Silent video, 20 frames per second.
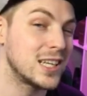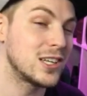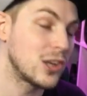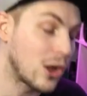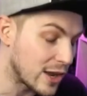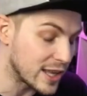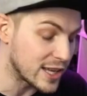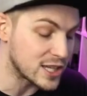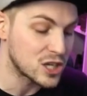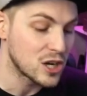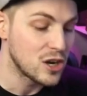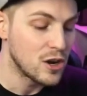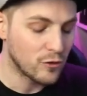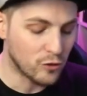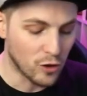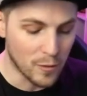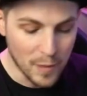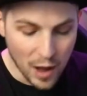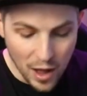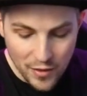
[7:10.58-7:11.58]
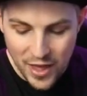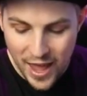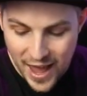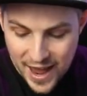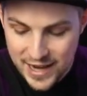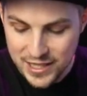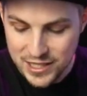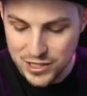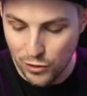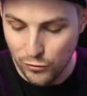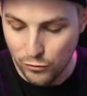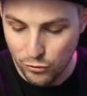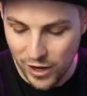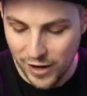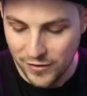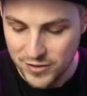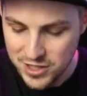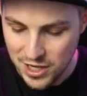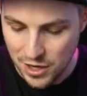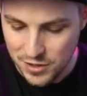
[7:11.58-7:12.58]
knowledge from other airsoft
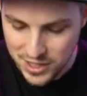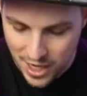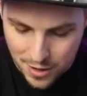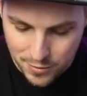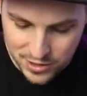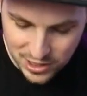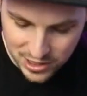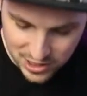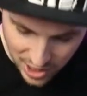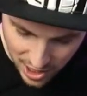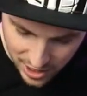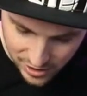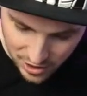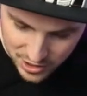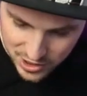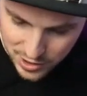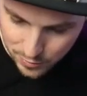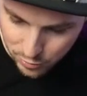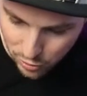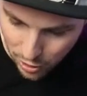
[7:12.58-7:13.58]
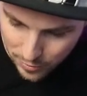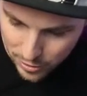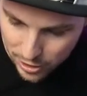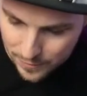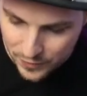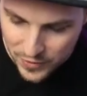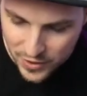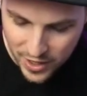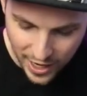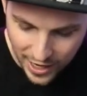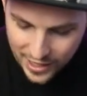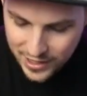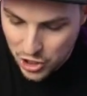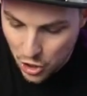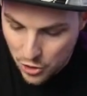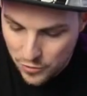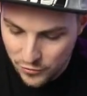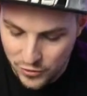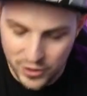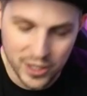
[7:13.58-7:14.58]
riffs, I was able to diagnose the problem and
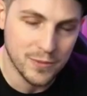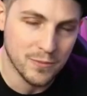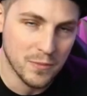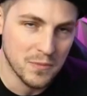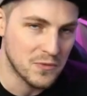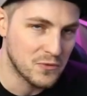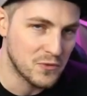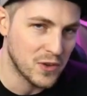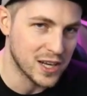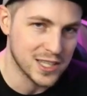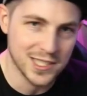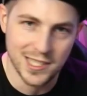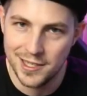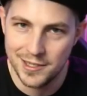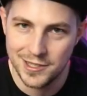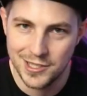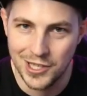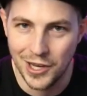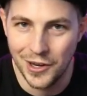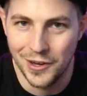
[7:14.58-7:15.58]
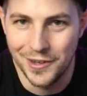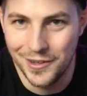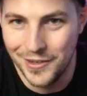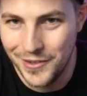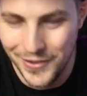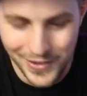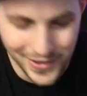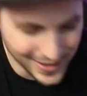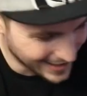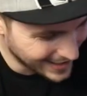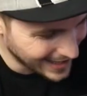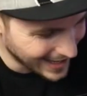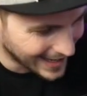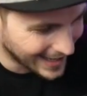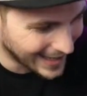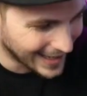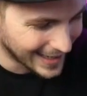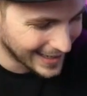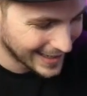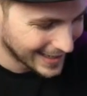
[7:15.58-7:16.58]
hopefully fix it. So
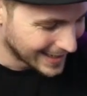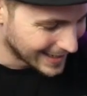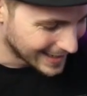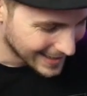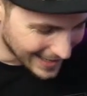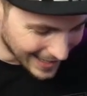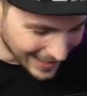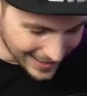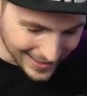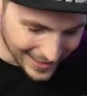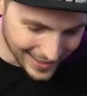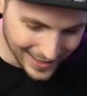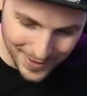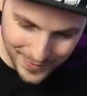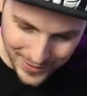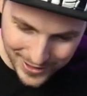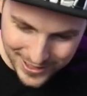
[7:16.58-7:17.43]
yeah. That are my